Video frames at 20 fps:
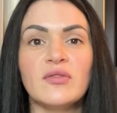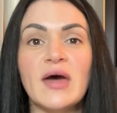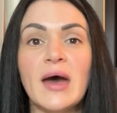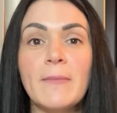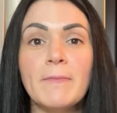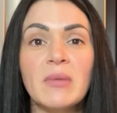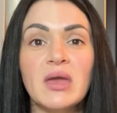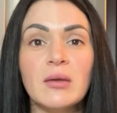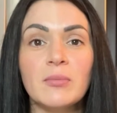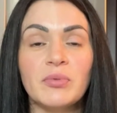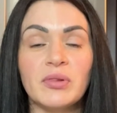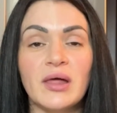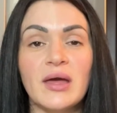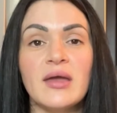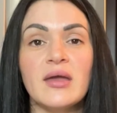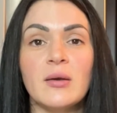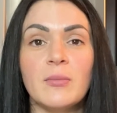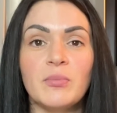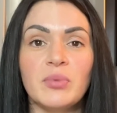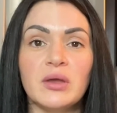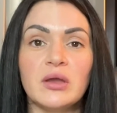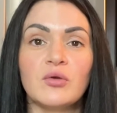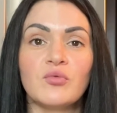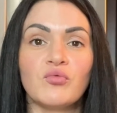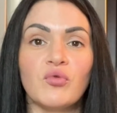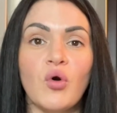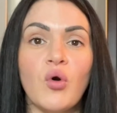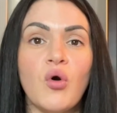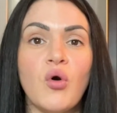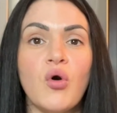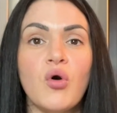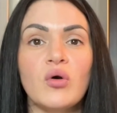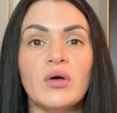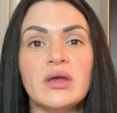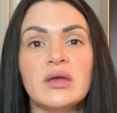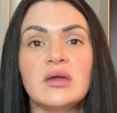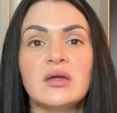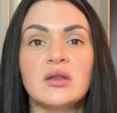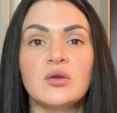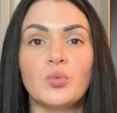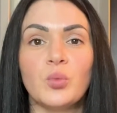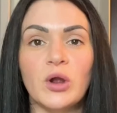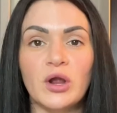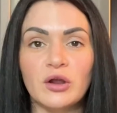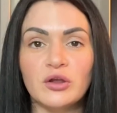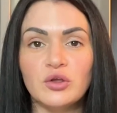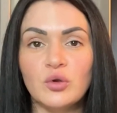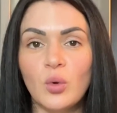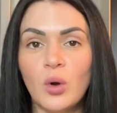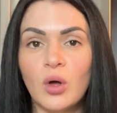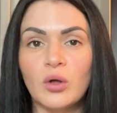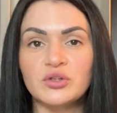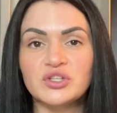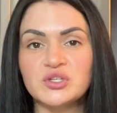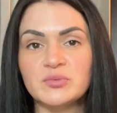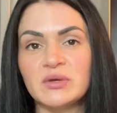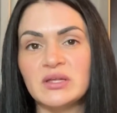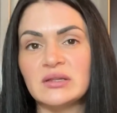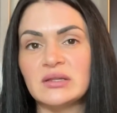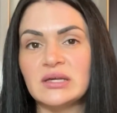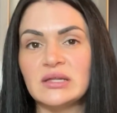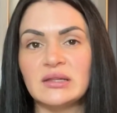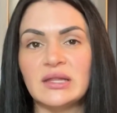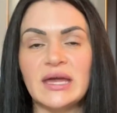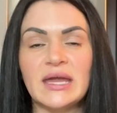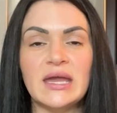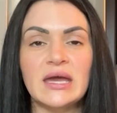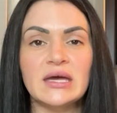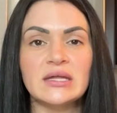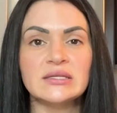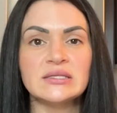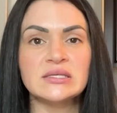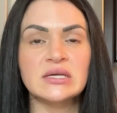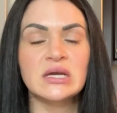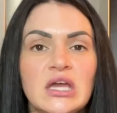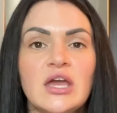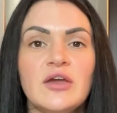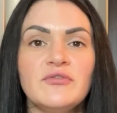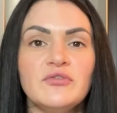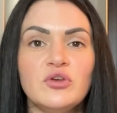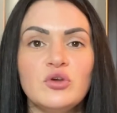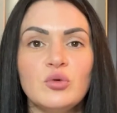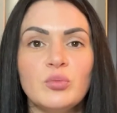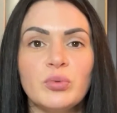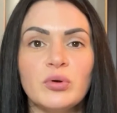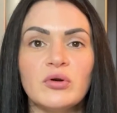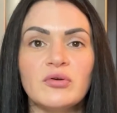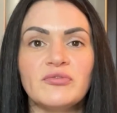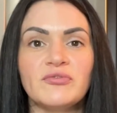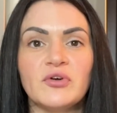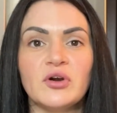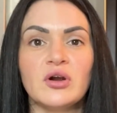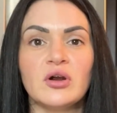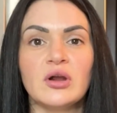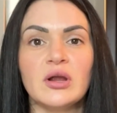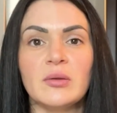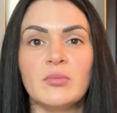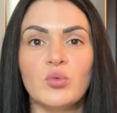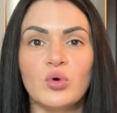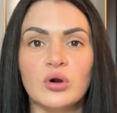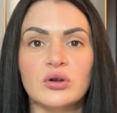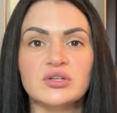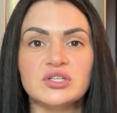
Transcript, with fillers: that may play a big role in where you ultimately land. If you prefer a more